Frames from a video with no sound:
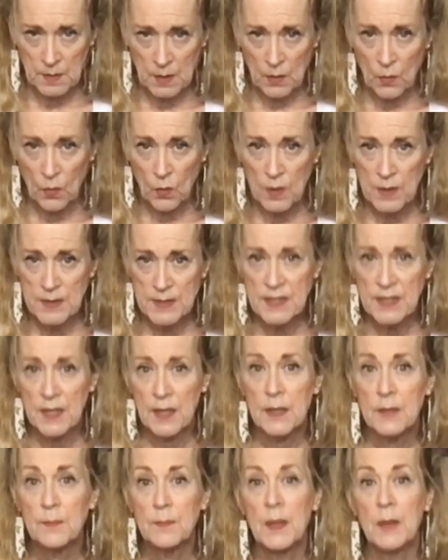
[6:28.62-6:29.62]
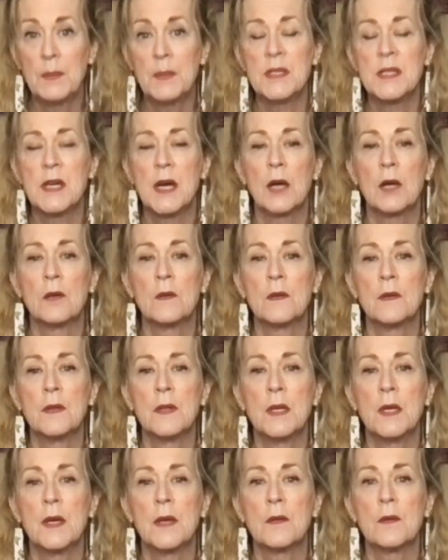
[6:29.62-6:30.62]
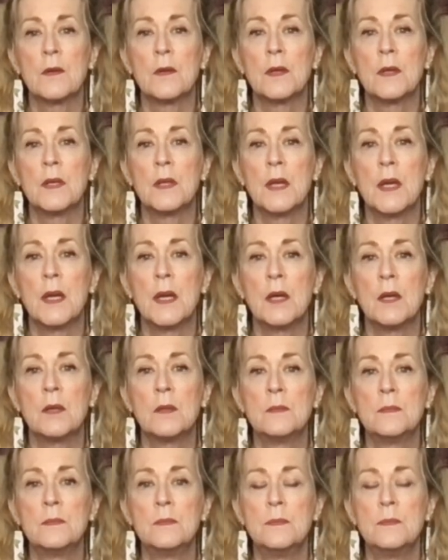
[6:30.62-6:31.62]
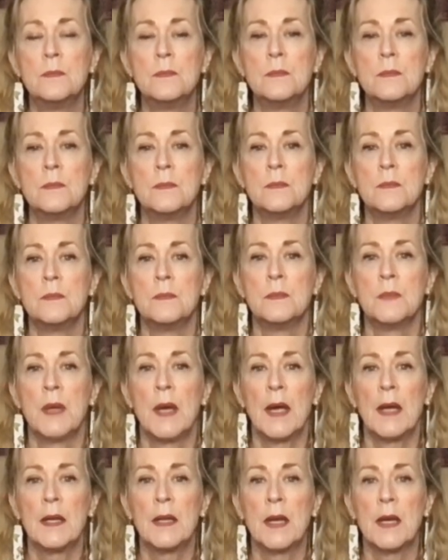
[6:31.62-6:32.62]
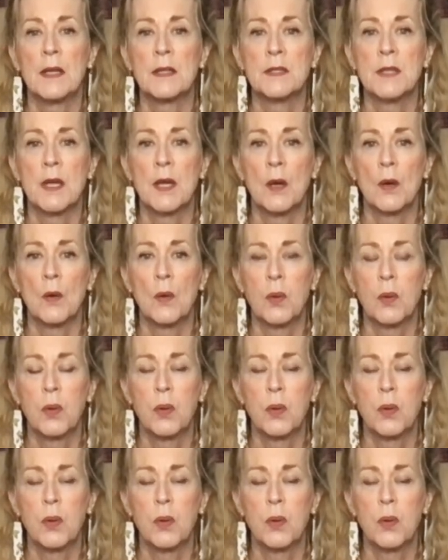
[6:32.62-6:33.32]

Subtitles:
One side may be tighter than the other. Inhale and exhale.